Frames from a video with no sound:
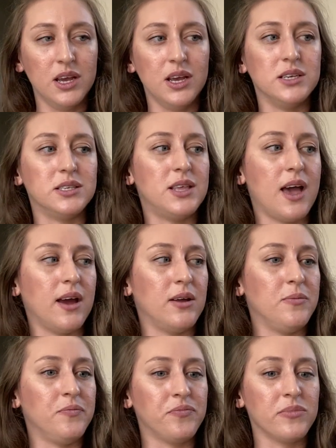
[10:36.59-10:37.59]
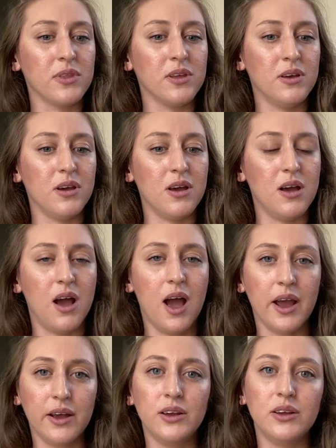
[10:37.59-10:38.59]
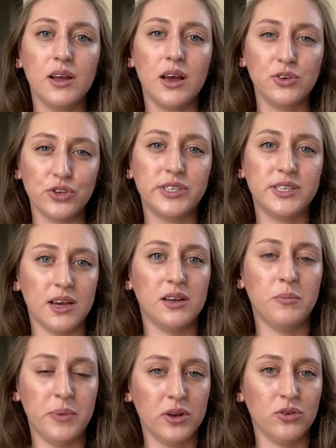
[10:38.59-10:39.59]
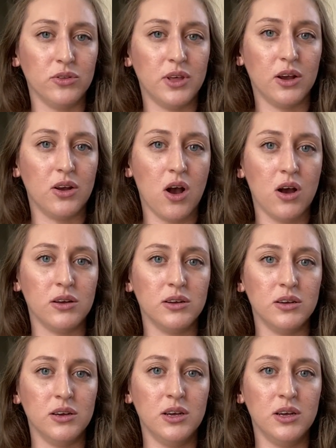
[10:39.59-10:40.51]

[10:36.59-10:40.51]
is that I understand better that God